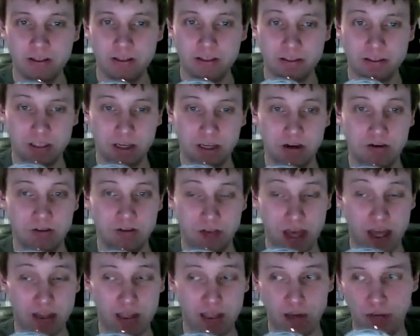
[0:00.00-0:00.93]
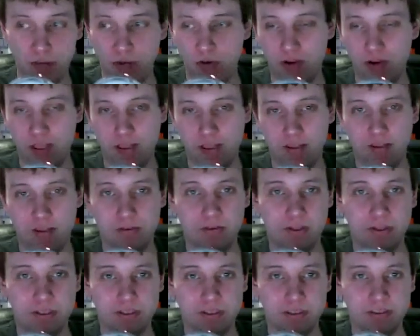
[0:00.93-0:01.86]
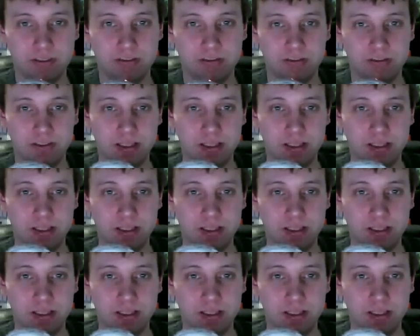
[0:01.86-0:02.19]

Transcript: So at that point, it was